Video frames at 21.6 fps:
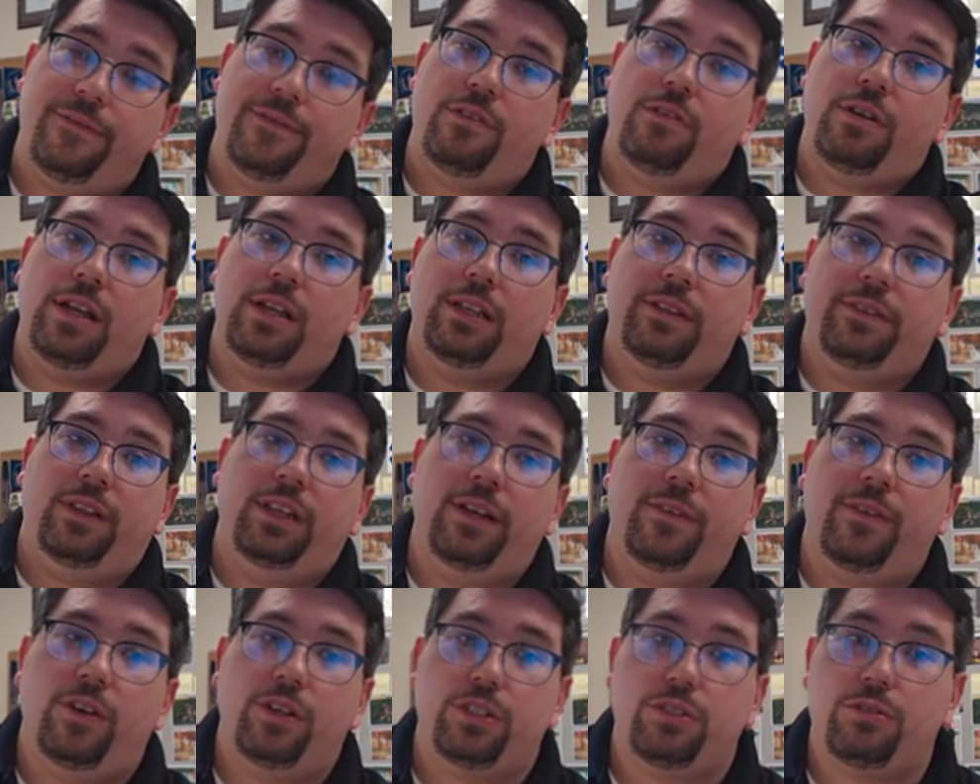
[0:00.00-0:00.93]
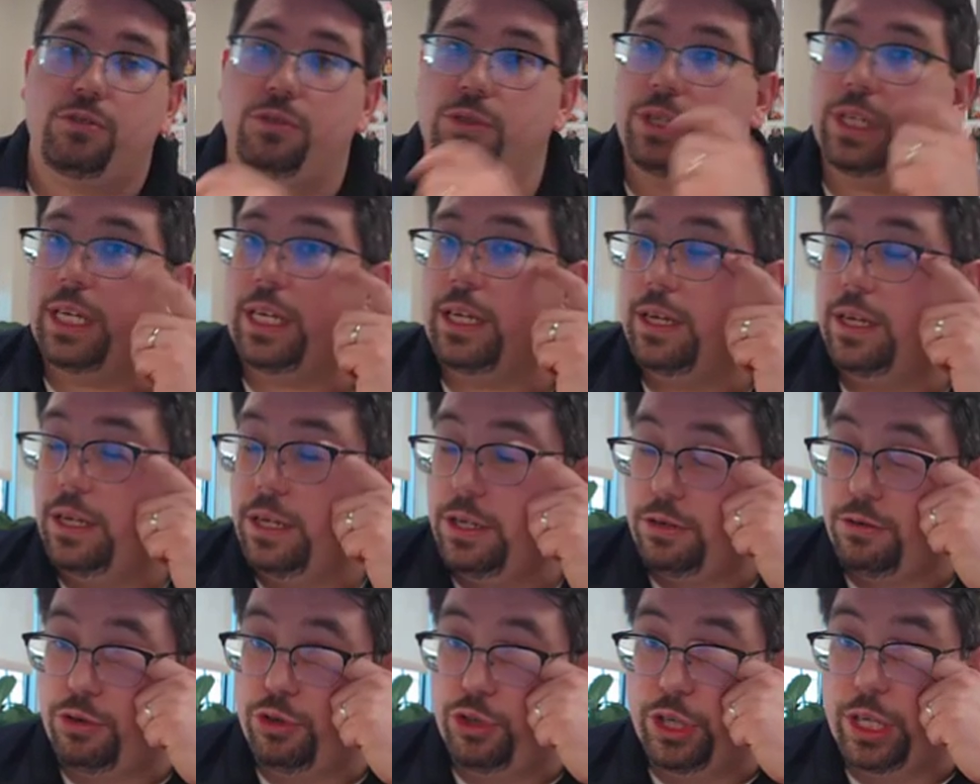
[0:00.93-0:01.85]
if their liver is truly
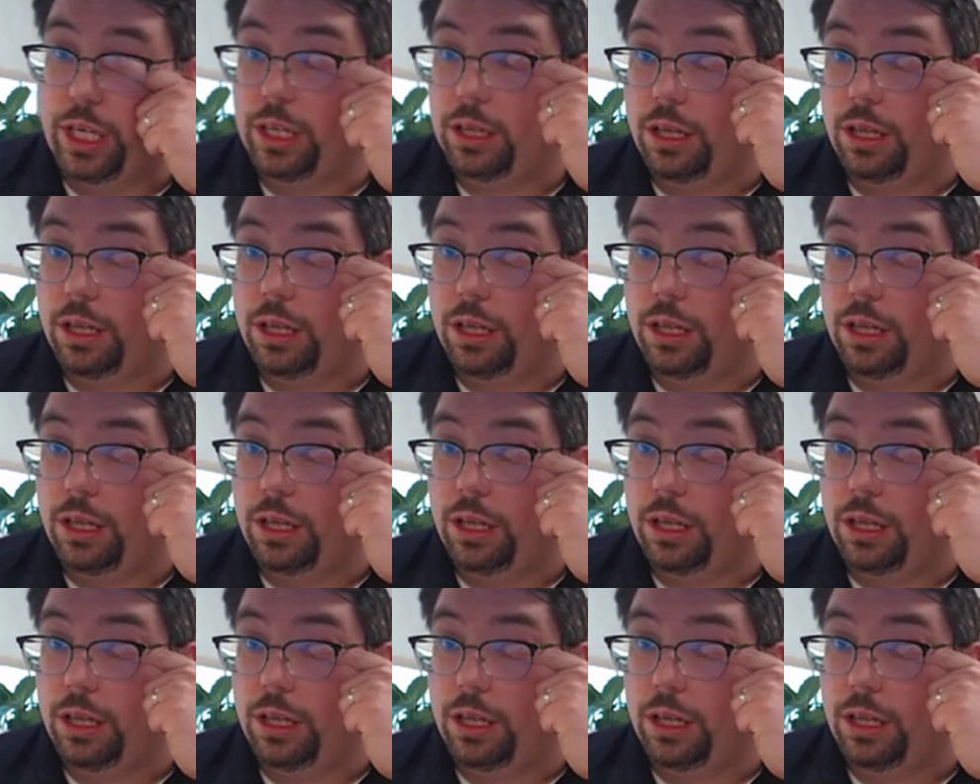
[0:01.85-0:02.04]
Truly